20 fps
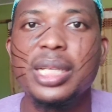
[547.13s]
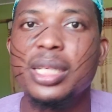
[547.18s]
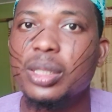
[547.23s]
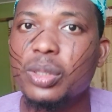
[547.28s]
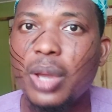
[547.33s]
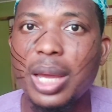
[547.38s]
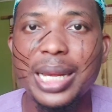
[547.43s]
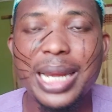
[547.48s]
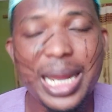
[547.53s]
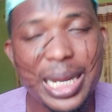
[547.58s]

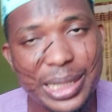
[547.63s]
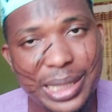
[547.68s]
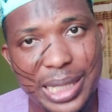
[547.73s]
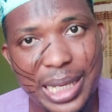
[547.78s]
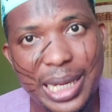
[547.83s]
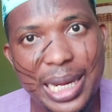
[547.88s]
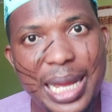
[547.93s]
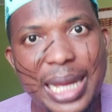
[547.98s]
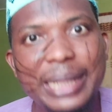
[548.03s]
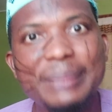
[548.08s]
To an
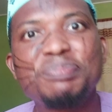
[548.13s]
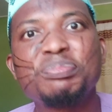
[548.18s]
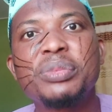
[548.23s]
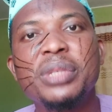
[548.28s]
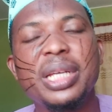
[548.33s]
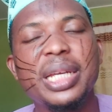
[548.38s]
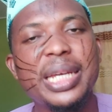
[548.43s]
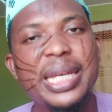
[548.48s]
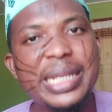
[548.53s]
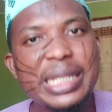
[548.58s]
extent that
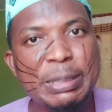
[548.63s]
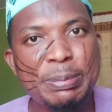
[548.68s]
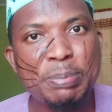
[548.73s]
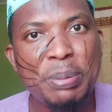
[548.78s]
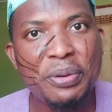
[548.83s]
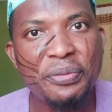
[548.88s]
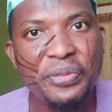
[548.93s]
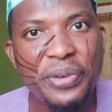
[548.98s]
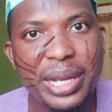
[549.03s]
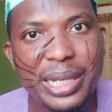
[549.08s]
it
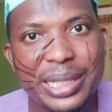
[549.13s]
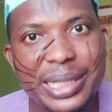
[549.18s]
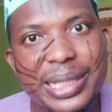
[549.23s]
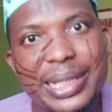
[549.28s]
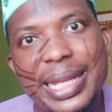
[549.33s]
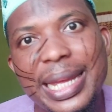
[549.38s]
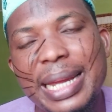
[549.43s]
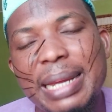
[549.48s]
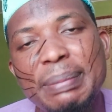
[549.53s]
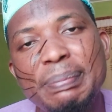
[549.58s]
prevents
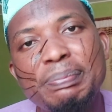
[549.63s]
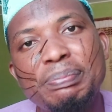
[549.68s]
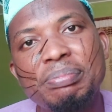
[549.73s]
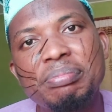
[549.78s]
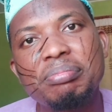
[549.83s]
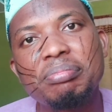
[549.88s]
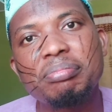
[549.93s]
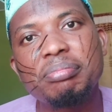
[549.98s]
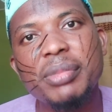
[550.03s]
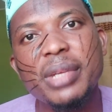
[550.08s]
them
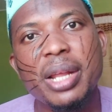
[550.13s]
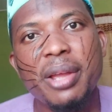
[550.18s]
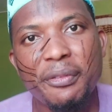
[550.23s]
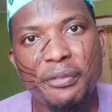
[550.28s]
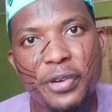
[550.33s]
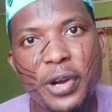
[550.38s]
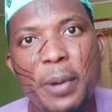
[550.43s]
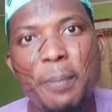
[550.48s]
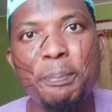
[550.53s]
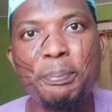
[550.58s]

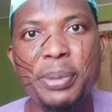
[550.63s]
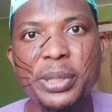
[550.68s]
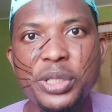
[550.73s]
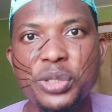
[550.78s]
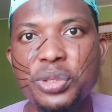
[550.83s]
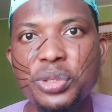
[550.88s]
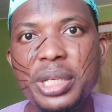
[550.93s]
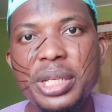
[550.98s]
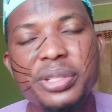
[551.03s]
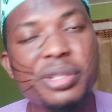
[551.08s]
from
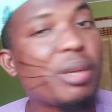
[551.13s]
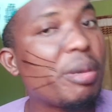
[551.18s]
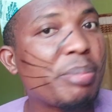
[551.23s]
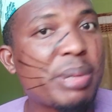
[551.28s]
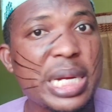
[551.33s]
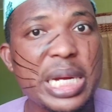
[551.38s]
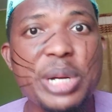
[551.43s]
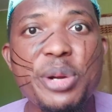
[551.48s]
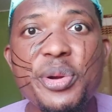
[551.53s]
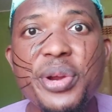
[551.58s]
pursuing some
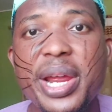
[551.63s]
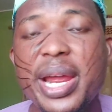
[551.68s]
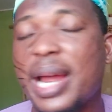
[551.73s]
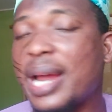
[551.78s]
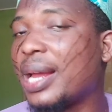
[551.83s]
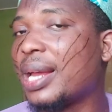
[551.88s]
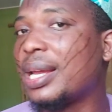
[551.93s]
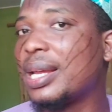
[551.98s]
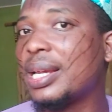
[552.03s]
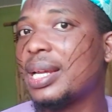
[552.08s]
career.
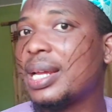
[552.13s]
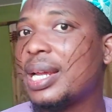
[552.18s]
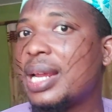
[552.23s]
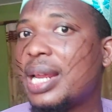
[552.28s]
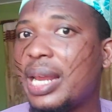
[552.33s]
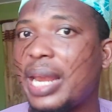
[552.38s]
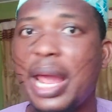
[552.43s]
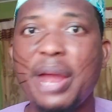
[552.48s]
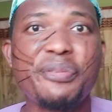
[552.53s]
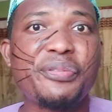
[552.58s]

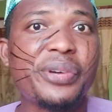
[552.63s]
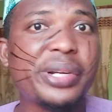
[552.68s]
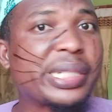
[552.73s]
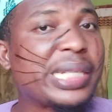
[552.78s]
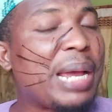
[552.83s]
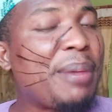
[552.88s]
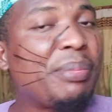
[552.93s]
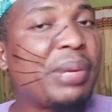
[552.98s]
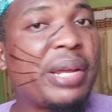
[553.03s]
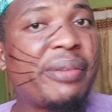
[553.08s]
Like for
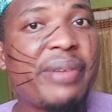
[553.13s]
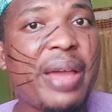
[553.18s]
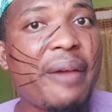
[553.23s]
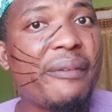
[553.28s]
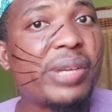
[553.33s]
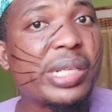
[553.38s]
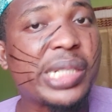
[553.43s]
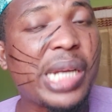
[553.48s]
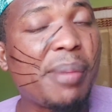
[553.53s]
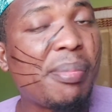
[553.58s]
example, if you
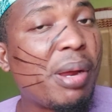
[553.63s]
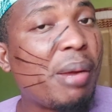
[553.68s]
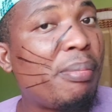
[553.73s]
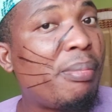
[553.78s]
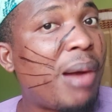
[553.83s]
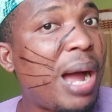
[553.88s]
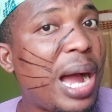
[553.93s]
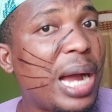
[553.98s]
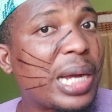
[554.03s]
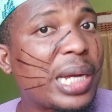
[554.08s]
have a tribal
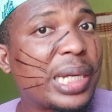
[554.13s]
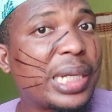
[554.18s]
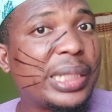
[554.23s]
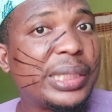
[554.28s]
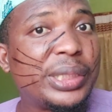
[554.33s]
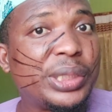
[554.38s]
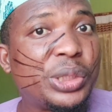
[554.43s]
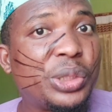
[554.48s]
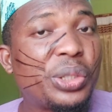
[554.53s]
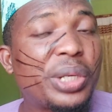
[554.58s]
mark,
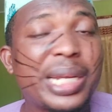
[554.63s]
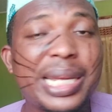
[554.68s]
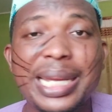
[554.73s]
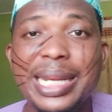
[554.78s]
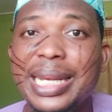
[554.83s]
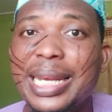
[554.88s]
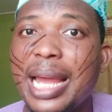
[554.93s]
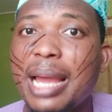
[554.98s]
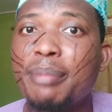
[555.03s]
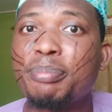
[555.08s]
you
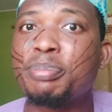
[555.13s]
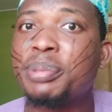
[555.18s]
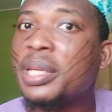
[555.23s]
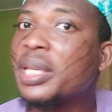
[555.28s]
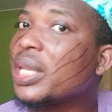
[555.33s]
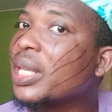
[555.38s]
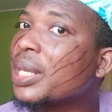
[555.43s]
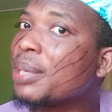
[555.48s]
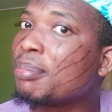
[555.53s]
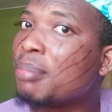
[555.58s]
cannot be
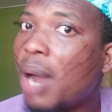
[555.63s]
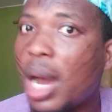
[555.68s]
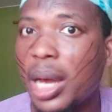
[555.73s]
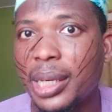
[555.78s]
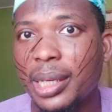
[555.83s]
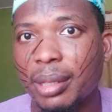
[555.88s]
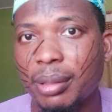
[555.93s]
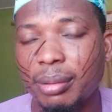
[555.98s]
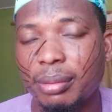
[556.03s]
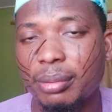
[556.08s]
a
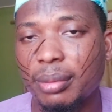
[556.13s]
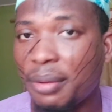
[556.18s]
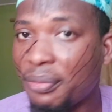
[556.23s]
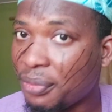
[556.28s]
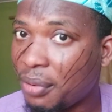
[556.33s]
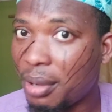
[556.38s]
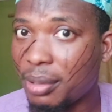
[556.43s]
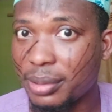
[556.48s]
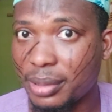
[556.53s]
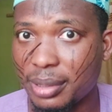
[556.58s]
model, of
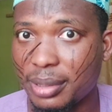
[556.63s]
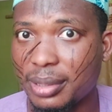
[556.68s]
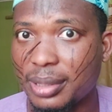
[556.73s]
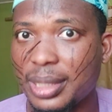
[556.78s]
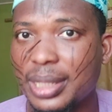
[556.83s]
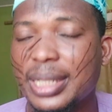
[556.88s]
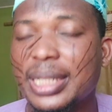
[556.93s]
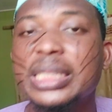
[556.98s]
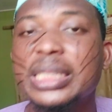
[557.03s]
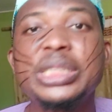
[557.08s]
course.
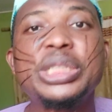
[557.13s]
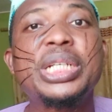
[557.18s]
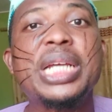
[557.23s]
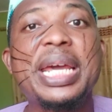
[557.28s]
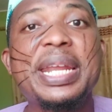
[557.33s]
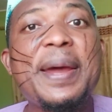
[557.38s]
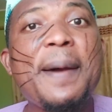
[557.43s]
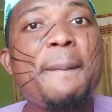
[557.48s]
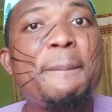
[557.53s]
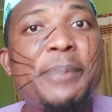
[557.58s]
You
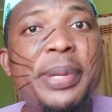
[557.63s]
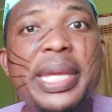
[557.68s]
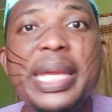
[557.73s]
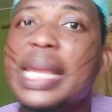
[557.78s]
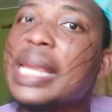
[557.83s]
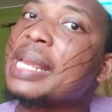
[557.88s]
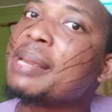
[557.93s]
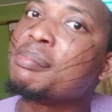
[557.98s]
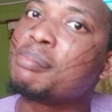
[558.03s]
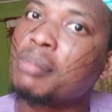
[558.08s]
cannot be
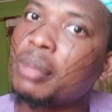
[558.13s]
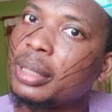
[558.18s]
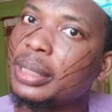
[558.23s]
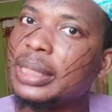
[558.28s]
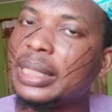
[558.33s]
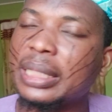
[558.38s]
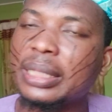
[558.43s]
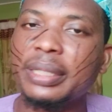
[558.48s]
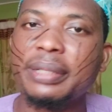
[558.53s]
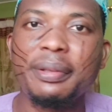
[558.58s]
a
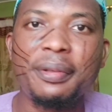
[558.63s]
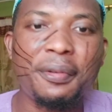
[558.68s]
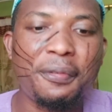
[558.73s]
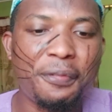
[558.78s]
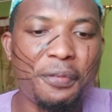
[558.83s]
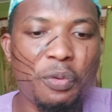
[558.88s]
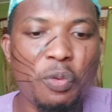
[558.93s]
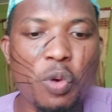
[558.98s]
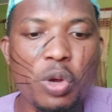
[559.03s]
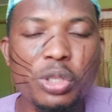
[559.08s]
model
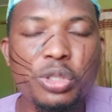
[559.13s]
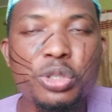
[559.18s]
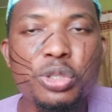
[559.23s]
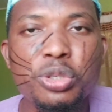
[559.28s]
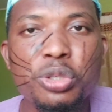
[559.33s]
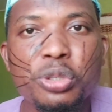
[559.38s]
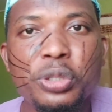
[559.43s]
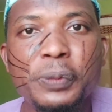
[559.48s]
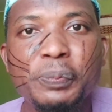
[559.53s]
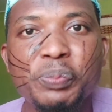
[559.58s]
if
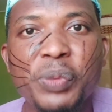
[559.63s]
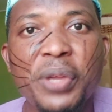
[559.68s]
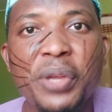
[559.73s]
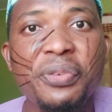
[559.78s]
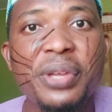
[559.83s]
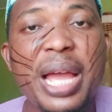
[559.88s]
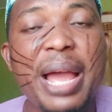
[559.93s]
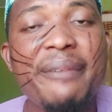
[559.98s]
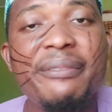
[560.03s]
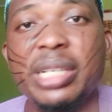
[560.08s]

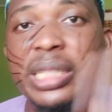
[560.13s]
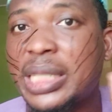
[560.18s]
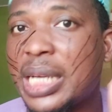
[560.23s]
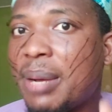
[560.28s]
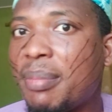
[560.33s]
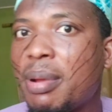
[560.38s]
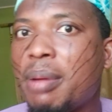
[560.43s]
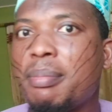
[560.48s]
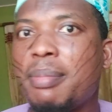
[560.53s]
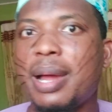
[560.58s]
you have a
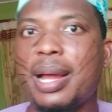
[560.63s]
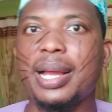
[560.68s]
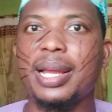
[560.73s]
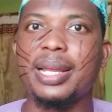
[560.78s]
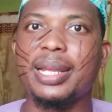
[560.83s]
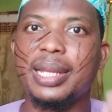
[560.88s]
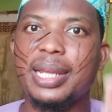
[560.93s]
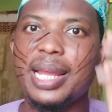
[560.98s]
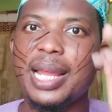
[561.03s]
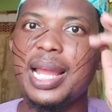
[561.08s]
tribal mark.
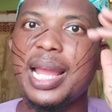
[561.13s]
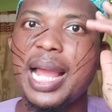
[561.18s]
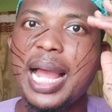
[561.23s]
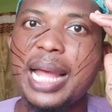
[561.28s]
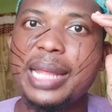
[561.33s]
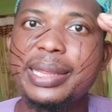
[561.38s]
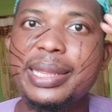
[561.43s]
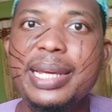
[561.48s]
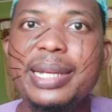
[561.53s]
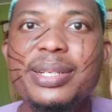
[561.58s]

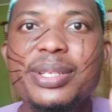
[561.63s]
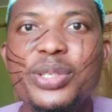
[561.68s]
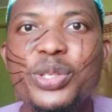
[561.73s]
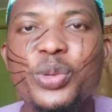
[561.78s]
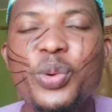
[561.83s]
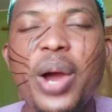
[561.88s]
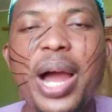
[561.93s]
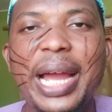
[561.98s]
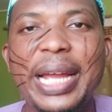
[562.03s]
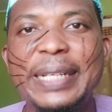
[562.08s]
And that is
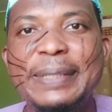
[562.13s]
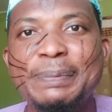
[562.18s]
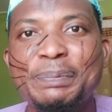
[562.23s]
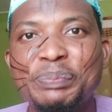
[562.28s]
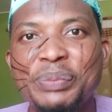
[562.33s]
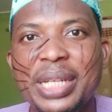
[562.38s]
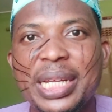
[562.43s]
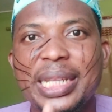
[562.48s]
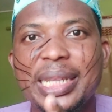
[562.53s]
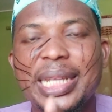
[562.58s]
why
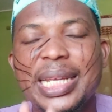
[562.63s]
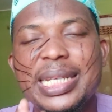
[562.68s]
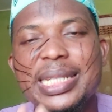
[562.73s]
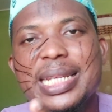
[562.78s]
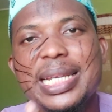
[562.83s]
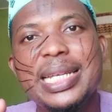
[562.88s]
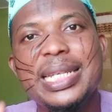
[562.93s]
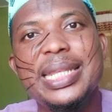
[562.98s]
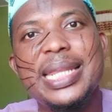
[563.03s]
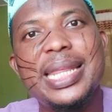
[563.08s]
there's
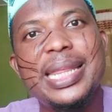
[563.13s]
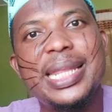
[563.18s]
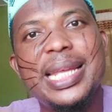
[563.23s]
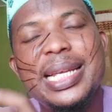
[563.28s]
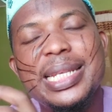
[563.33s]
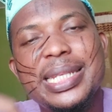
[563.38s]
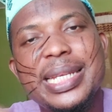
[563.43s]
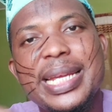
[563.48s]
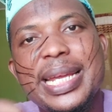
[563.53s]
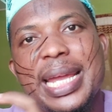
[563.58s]

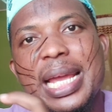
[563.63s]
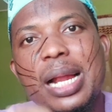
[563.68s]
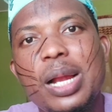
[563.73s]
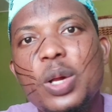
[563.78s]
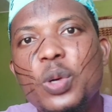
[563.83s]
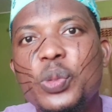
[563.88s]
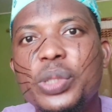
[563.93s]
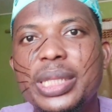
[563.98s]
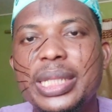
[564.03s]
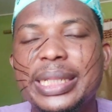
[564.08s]
a
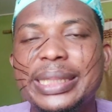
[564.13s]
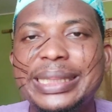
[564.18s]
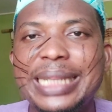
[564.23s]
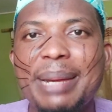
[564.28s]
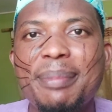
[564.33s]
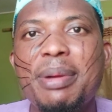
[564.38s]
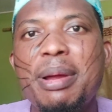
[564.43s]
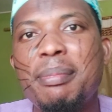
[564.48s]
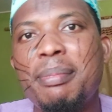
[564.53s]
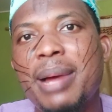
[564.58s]
girl with a
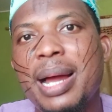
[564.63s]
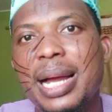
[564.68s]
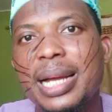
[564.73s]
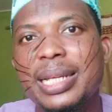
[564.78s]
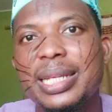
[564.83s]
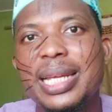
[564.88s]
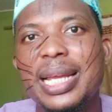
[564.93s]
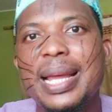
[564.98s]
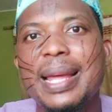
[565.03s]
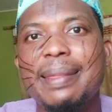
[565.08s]
tribal mark
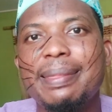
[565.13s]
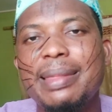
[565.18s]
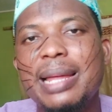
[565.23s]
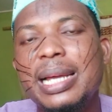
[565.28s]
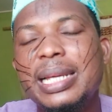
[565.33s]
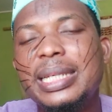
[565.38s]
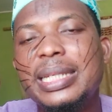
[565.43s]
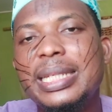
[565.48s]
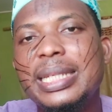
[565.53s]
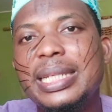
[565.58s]

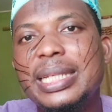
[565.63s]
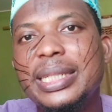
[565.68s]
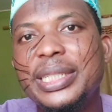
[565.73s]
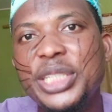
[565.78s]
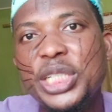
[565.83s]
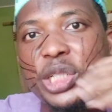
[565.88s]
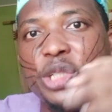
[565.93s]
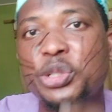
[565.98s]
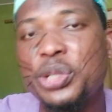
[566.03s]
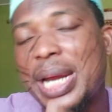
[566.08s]
that
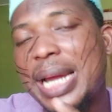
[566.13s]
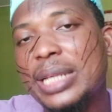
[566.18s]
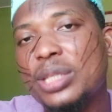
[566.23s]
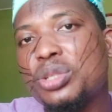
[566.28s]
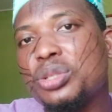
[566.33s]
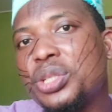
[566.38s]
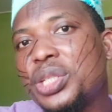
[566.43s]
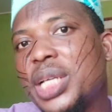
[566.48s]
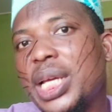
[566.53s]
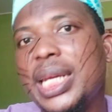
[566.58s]
she tried
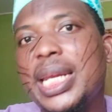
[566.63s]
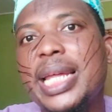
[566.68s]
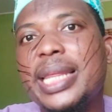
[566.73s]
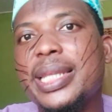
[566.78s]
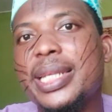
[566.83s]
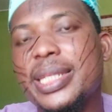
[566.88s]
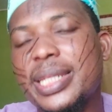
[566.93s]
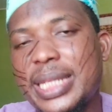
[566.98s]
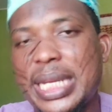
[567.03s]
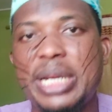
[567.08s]
to challenge
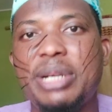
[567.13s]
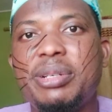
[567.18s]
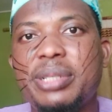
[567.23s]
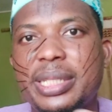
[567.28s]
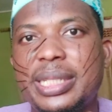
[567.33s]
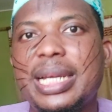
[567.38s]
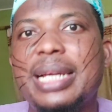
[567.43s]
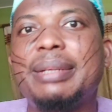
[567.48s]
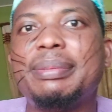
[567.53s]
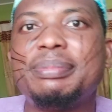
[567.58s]
the
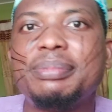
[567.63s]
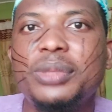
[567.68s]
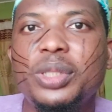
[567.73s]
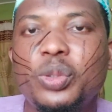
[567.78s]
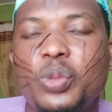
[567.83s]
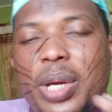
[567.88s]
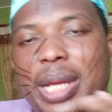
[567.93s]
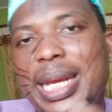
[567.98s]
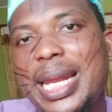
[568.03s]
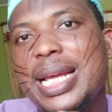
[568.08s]
stereotype
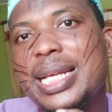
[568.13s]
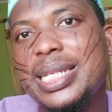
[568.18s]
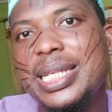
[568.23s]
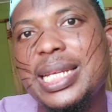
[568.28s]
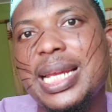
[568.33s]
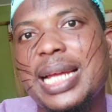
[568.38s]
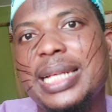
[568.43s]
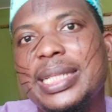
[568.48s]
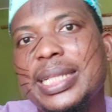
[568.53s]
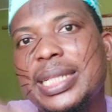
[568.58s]
to an extent
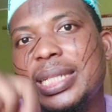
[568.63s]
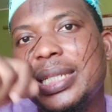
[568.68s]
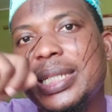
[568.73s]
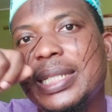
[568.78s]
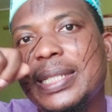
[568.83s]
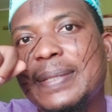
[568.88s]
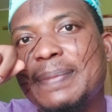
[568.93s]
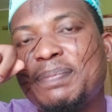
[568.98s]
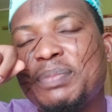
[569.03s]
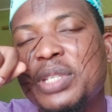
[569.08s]
that
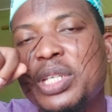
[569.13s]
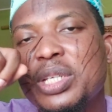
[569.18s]
she